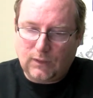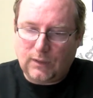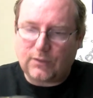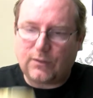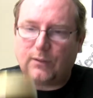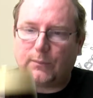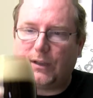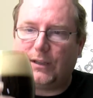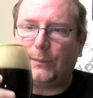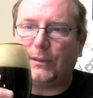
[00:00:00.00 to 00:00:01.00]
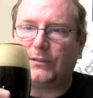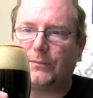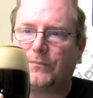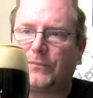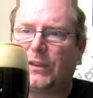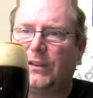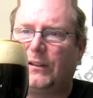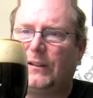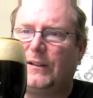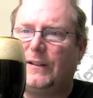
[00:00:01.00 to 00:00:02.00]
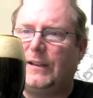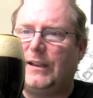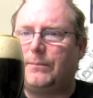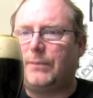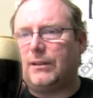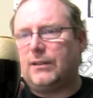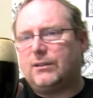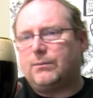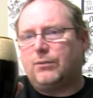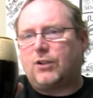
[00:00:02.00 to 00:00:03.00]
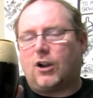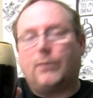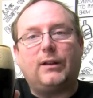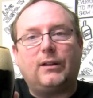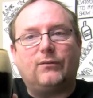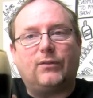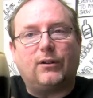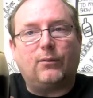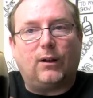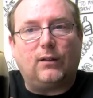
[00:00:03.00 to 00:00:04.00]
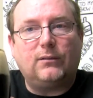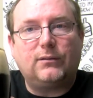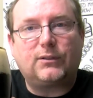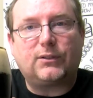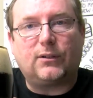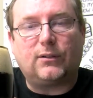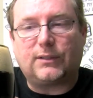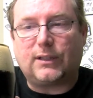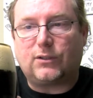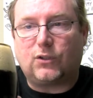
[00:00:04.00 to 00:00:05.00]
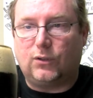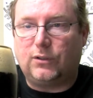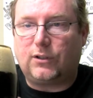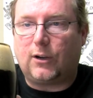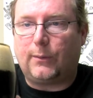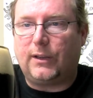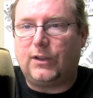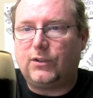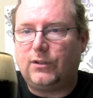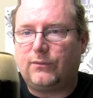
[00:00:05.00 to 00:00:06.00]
Not strong by any means. It's carbonated very well, so it's got good carbonation.